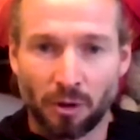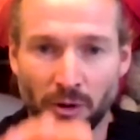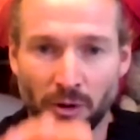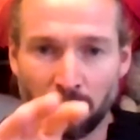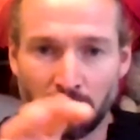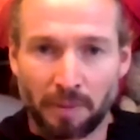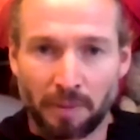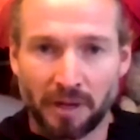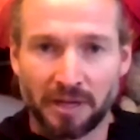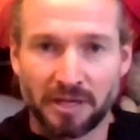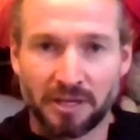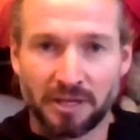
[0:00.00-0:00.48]
on
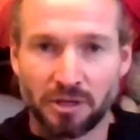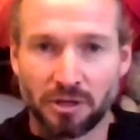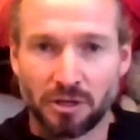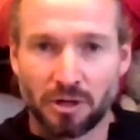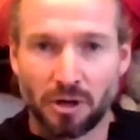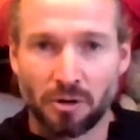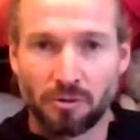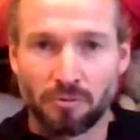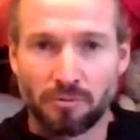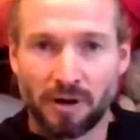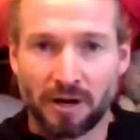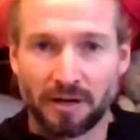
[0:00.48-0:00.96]
a bike you
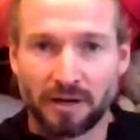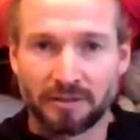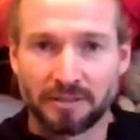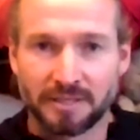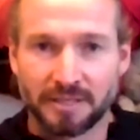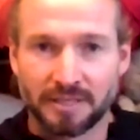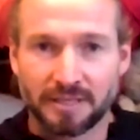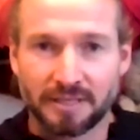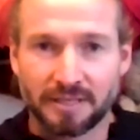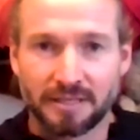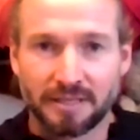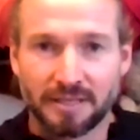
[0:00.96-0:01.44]
go
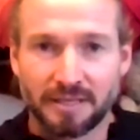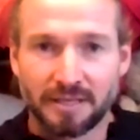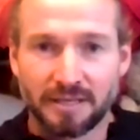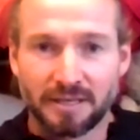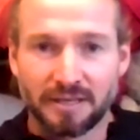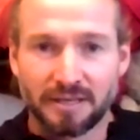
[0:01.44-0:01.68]
round it.